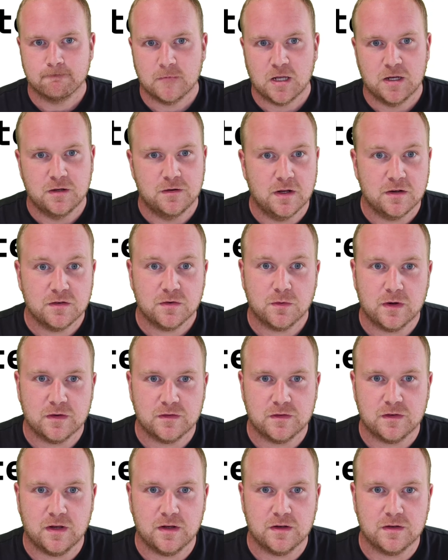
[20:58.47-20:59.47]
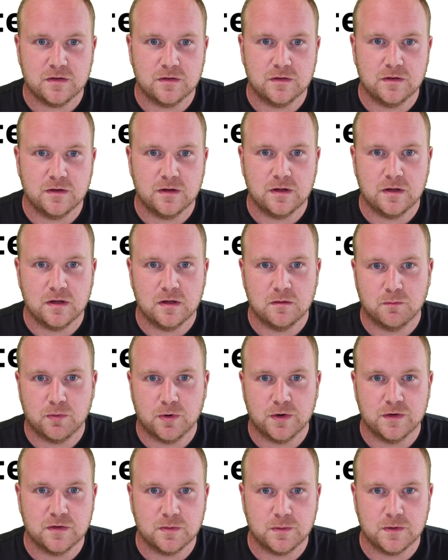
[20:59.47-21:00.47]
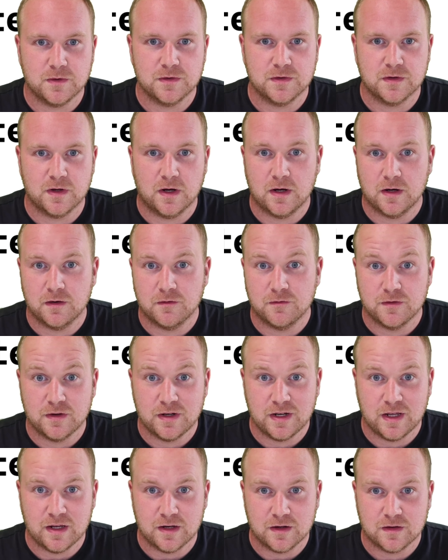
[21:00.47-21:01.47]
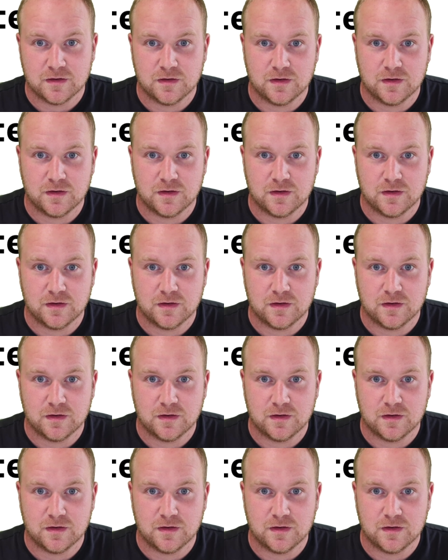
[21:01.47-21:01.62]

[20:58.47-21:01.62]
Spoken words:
NixOS takes the principles of Nix